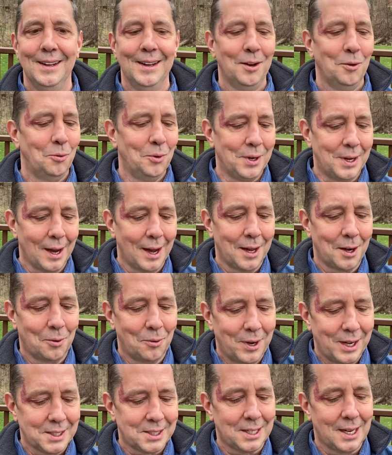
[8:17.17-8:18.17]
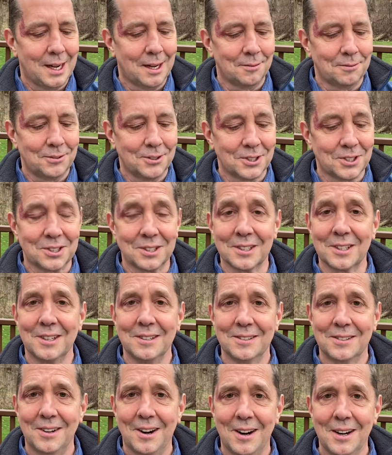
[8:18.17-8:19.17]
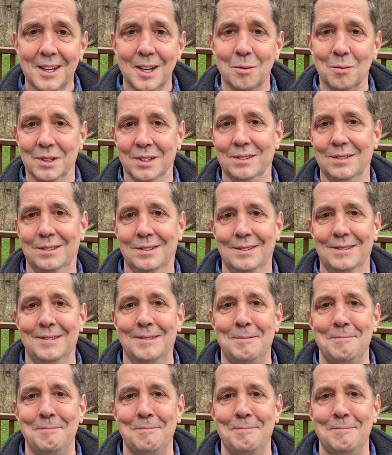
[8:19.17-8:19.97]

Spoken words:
We got to watch out for circular arguments.